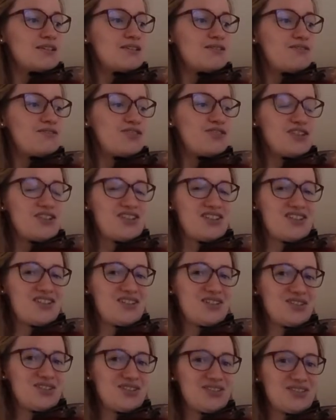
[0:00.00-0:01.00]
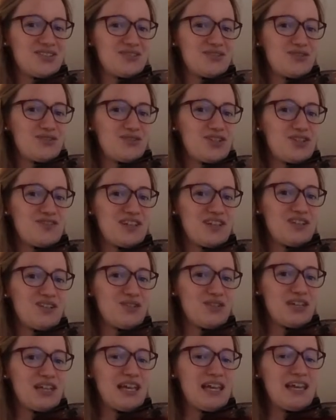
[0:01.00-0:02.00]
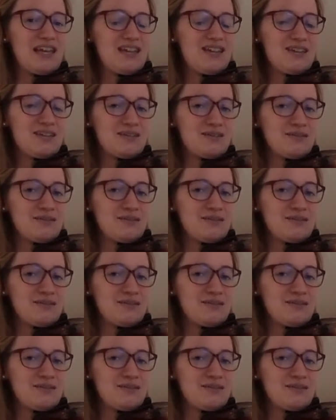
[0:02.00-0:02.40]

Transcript: First note, first finger on the A.